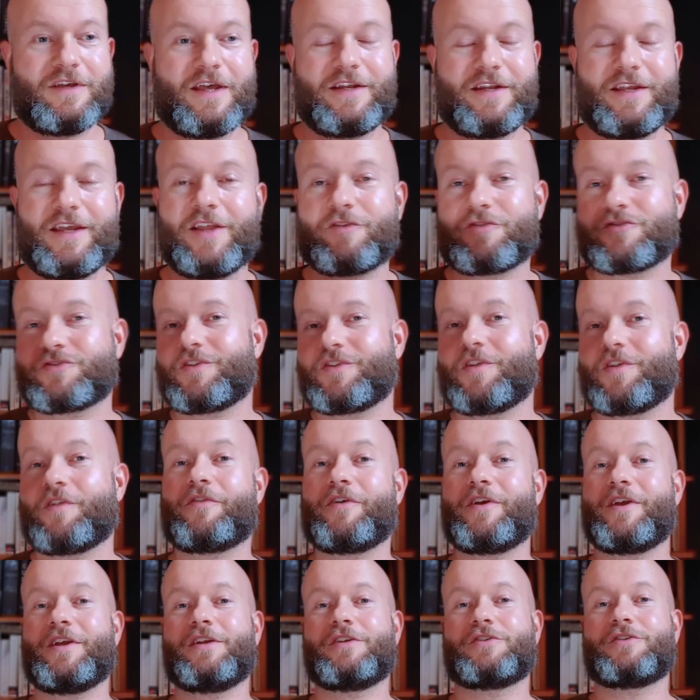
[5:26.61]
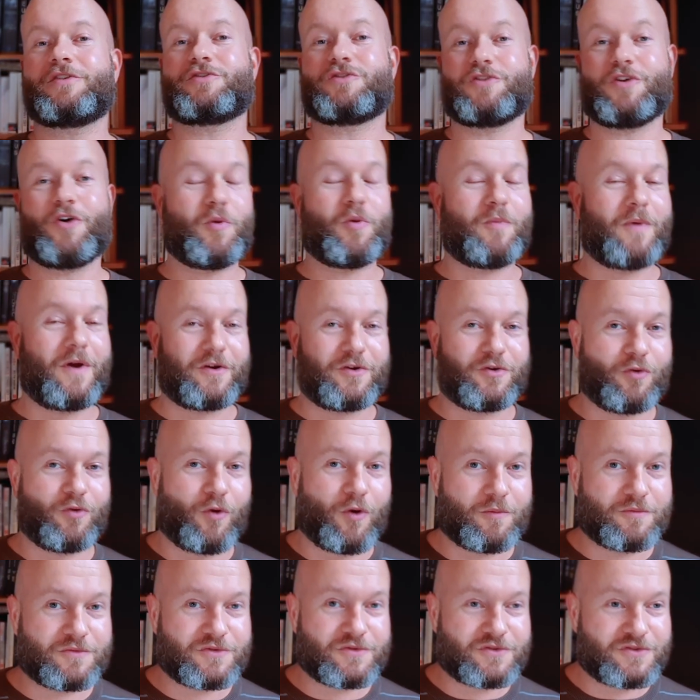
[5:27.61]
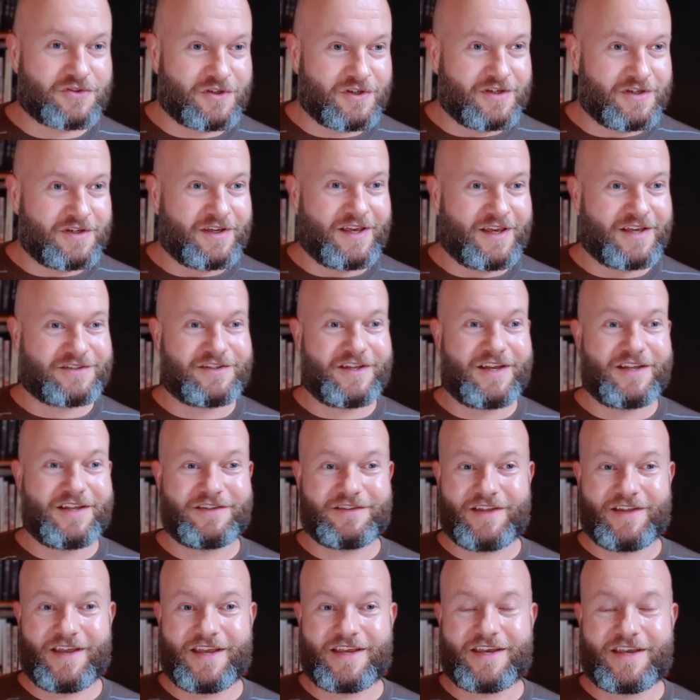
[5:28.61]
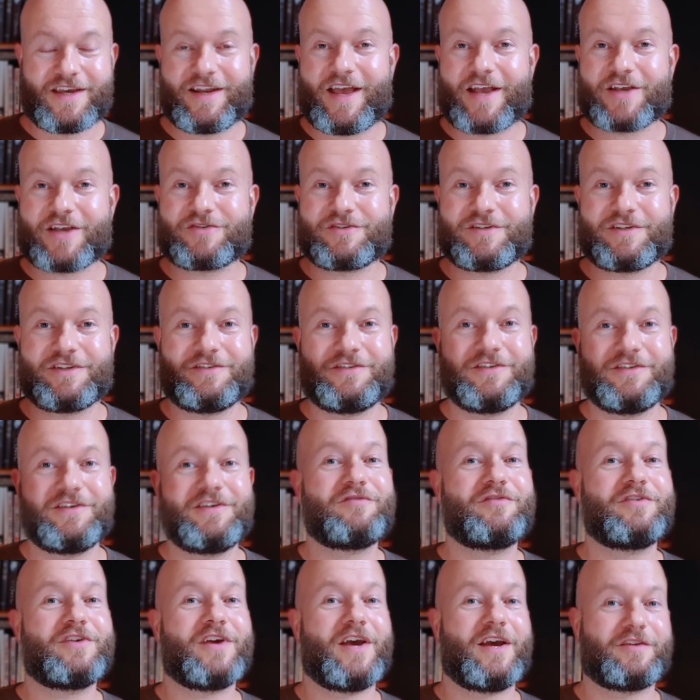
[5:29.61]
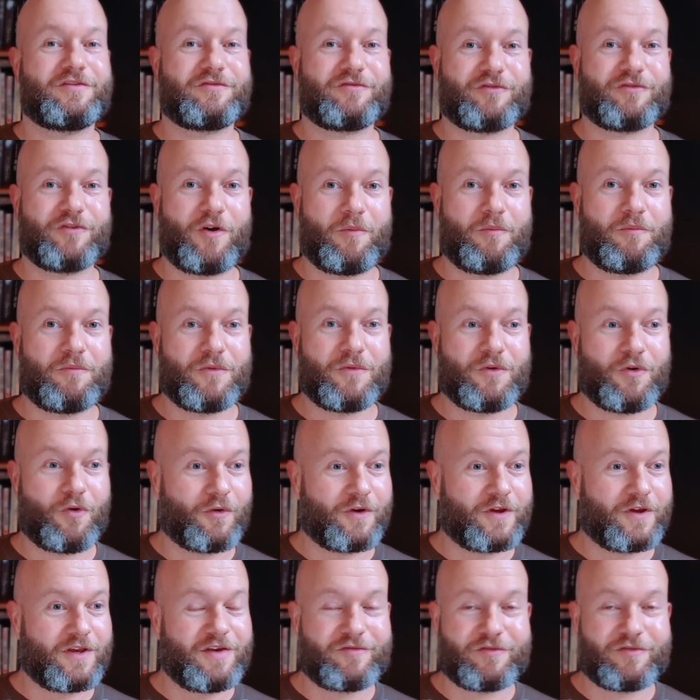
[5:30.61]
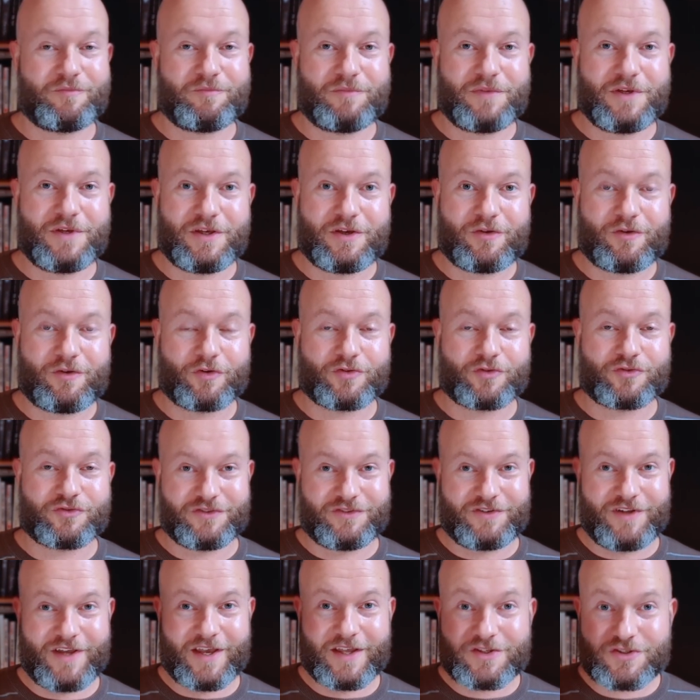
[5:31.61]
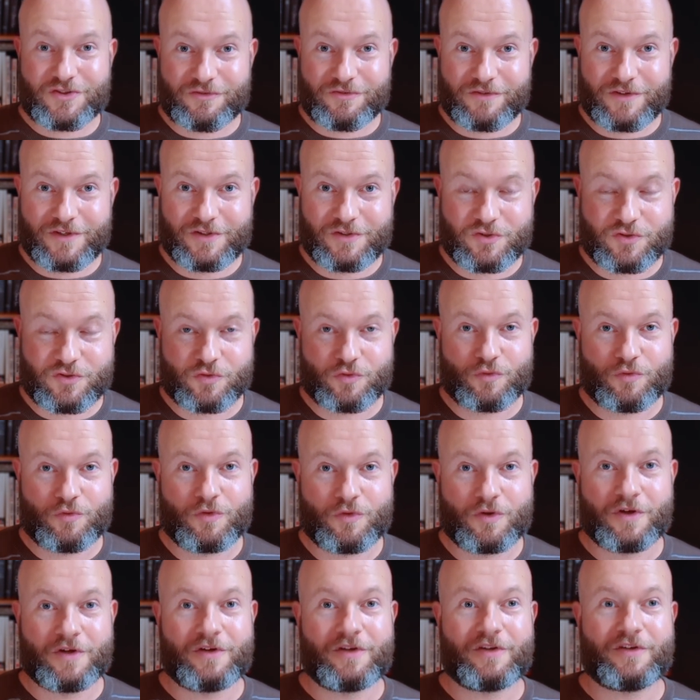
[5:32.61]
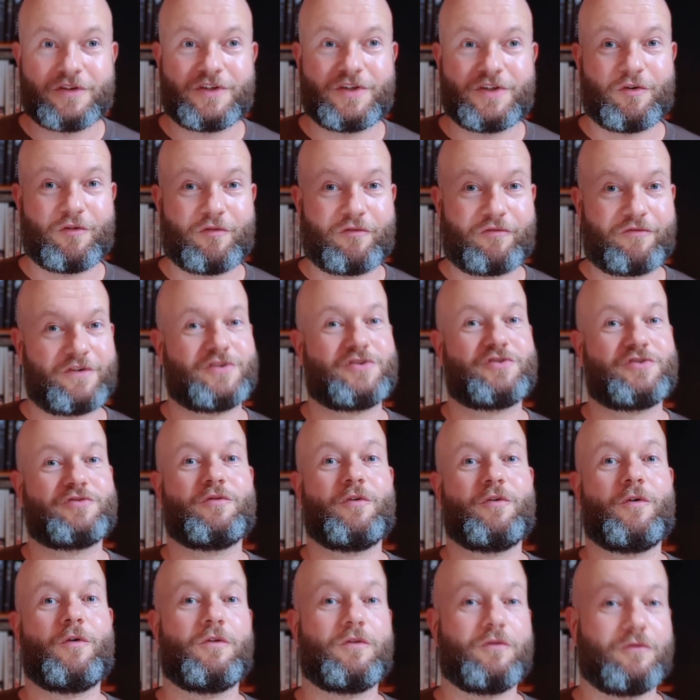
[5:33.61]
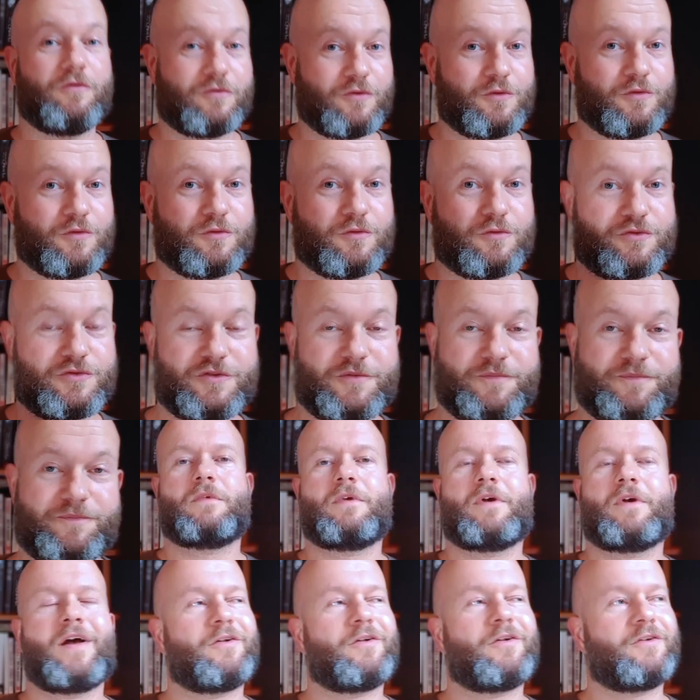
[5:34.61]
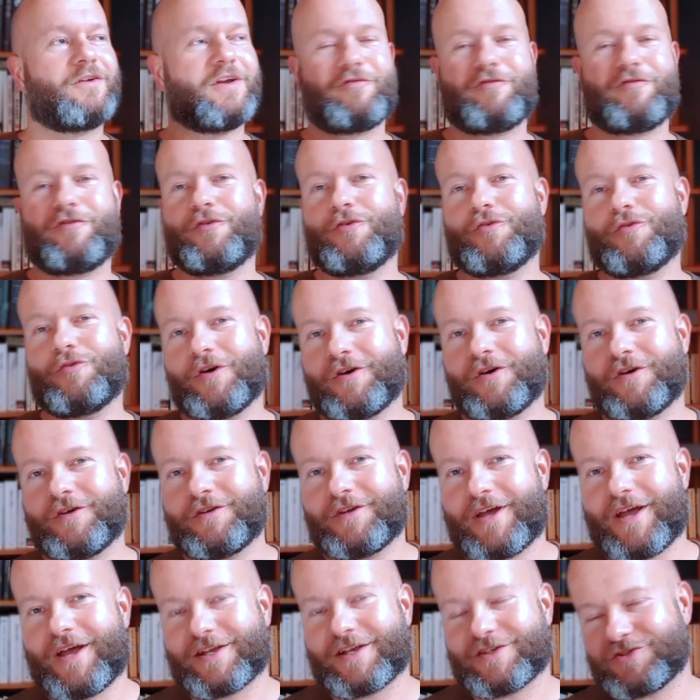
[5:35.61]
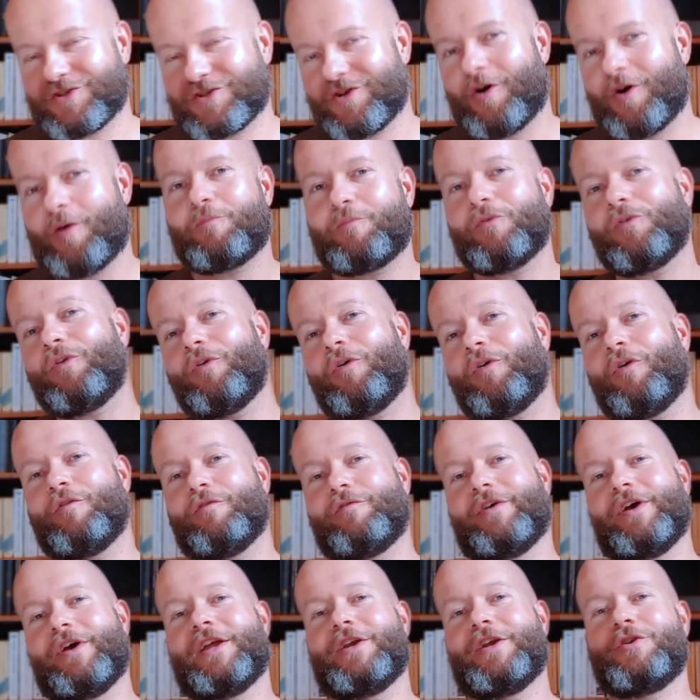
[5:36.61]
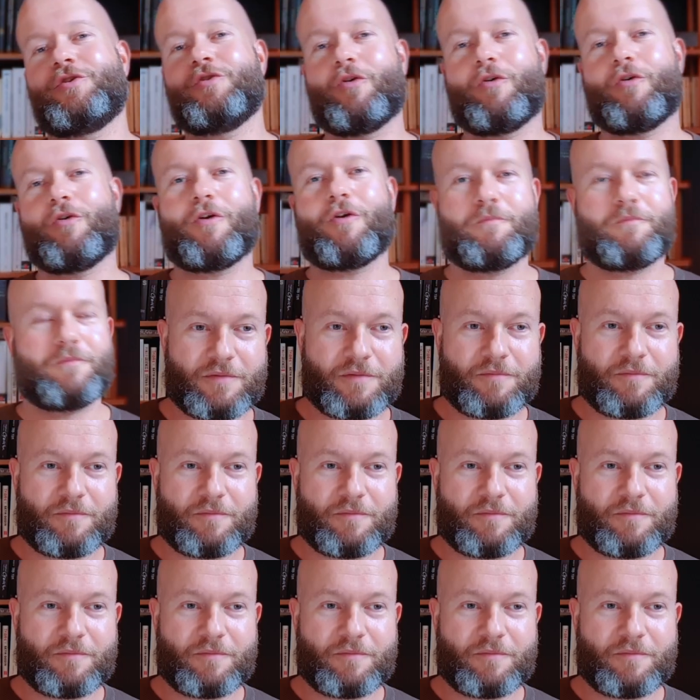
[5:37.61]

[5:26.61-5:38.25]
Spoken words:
The interesting thing to know about norms is that they can actually deviate from or even be contradictory to the official rules. I'll give you an example of a norm.